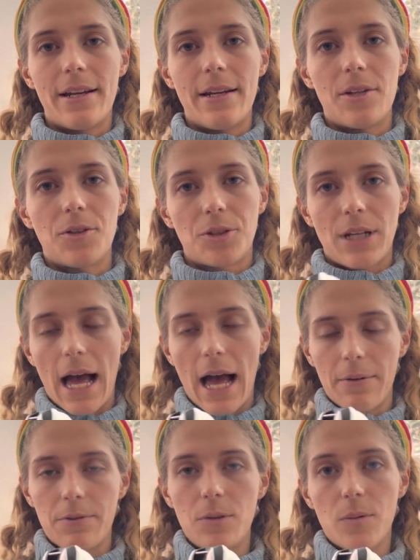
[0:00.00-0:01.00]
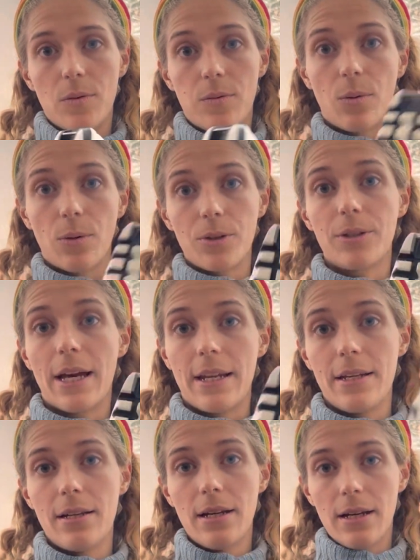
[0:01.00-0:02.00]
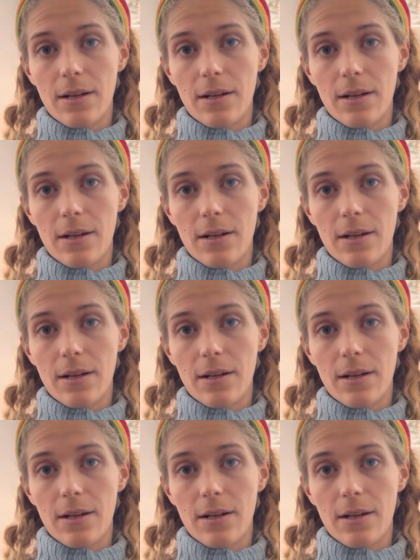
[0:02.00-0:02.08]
and you're going to have to, before you get in,